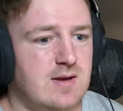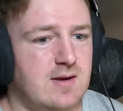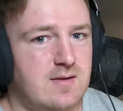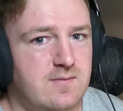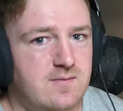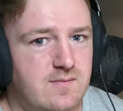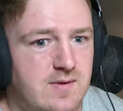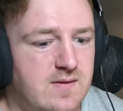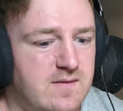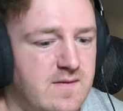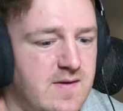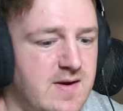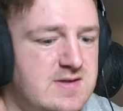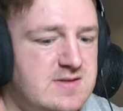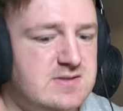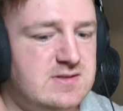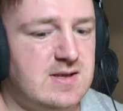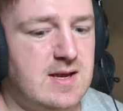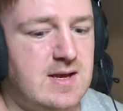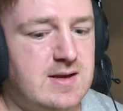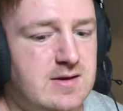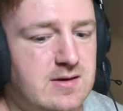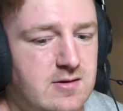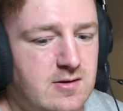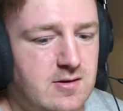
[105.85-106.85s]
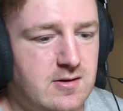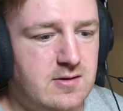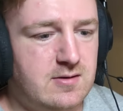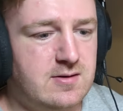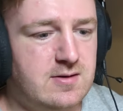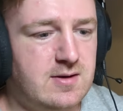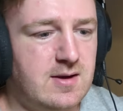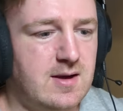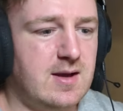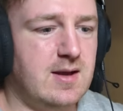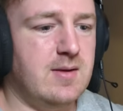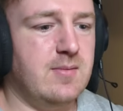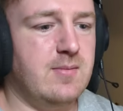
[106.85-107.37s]
I've actually had a hard
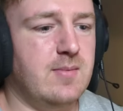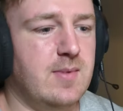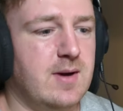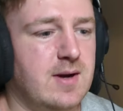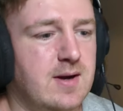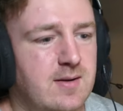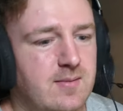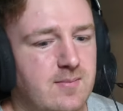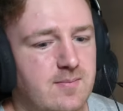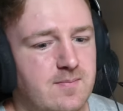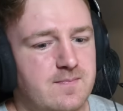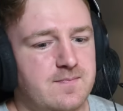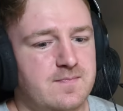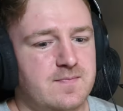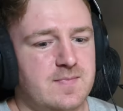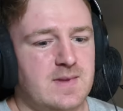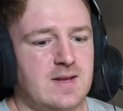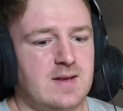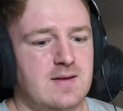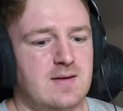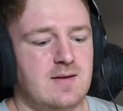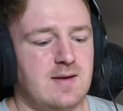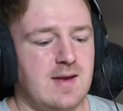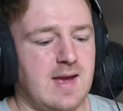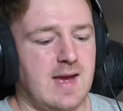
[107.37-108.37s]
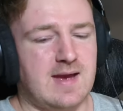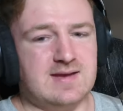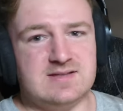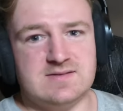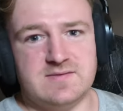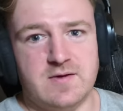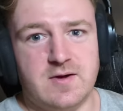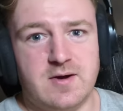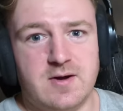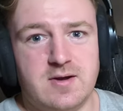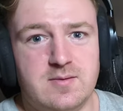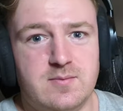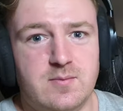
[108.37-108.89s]
time, as
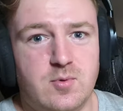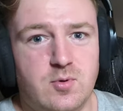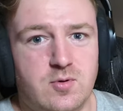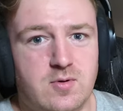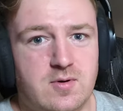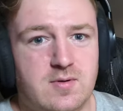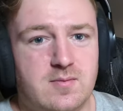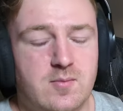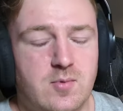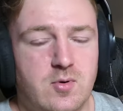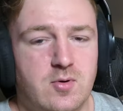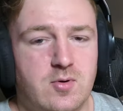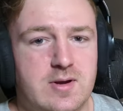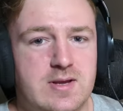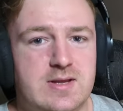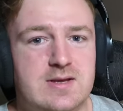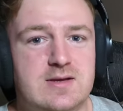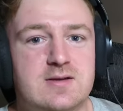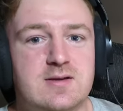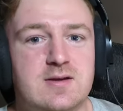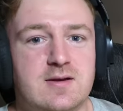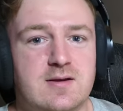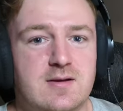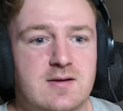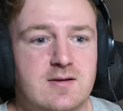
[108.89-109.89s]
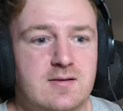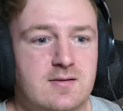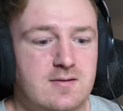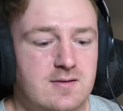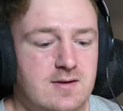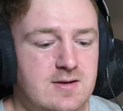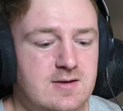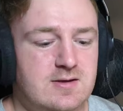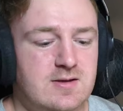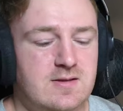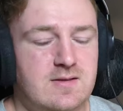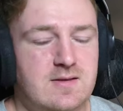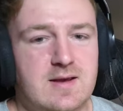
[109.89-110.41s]
I've gotten more and more into
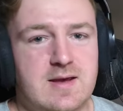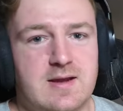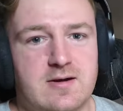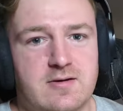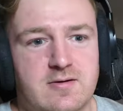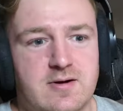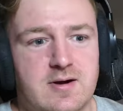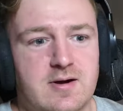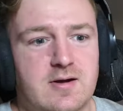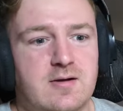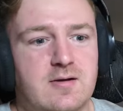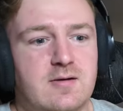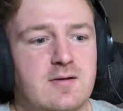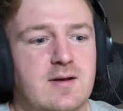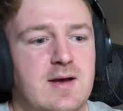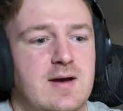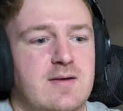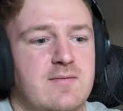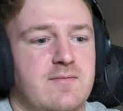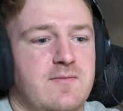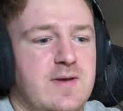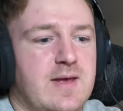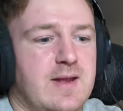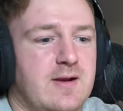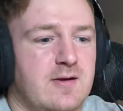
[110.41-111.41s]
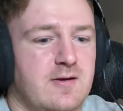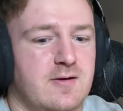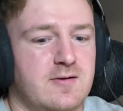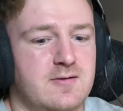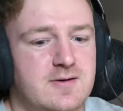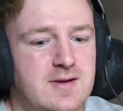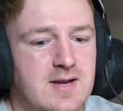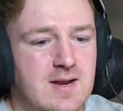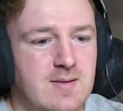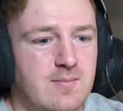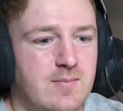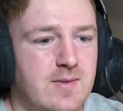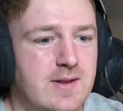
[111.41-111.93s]
the NRL, I've had a hard
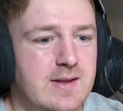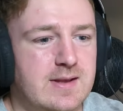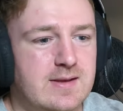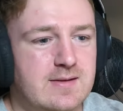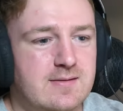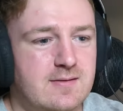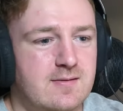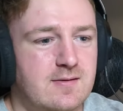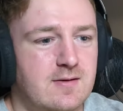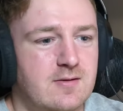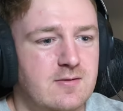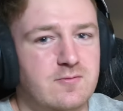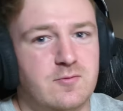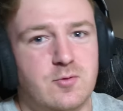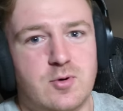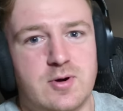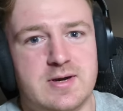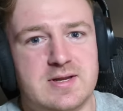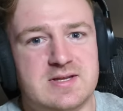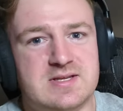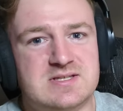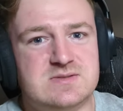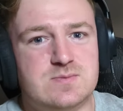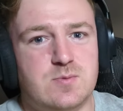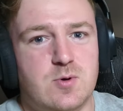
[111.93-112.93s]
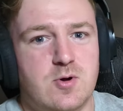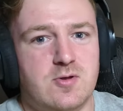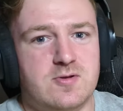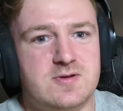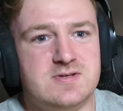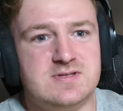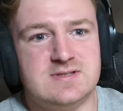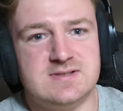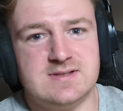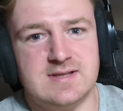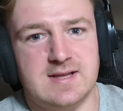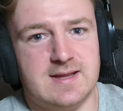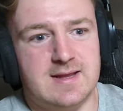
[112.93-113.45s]
time like avoiding
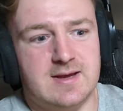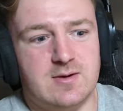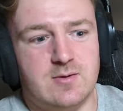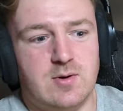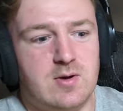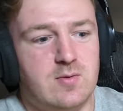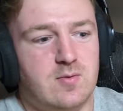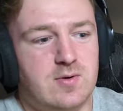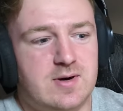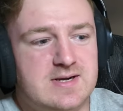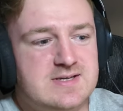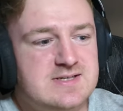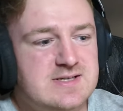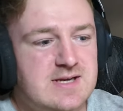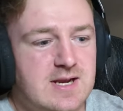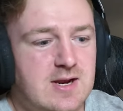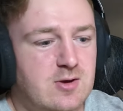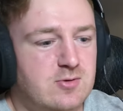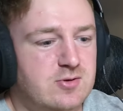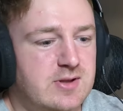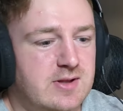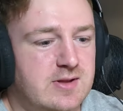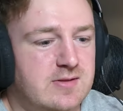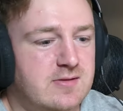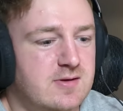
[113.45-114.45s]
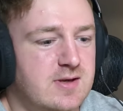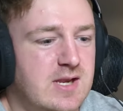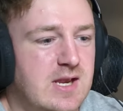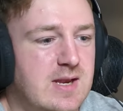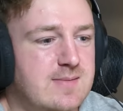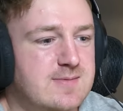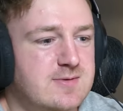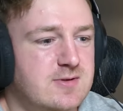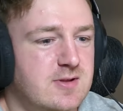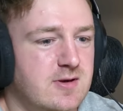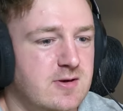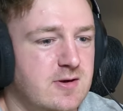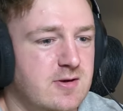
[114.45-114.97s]
spoilers, because I want to check out the other
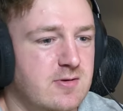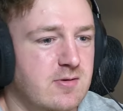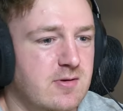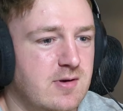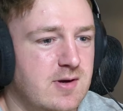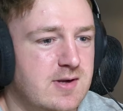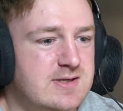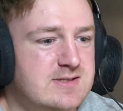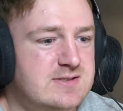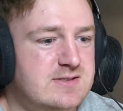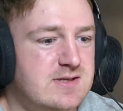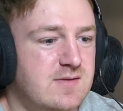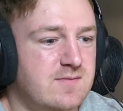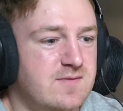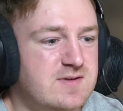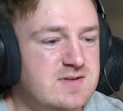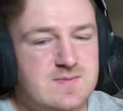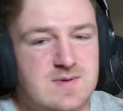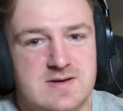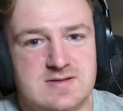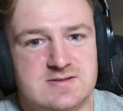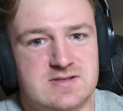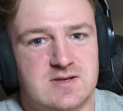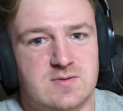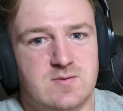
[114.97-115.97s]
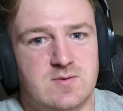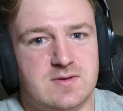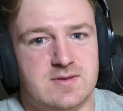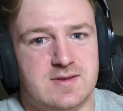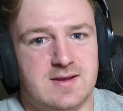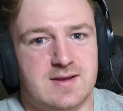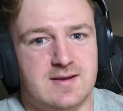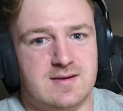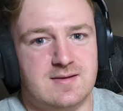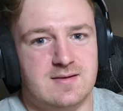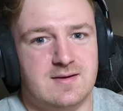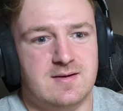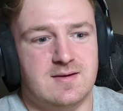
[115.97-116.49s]
games that are going on and stuff, especially with
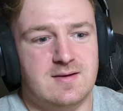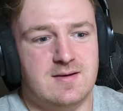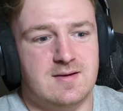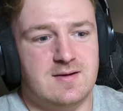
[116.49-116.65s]
like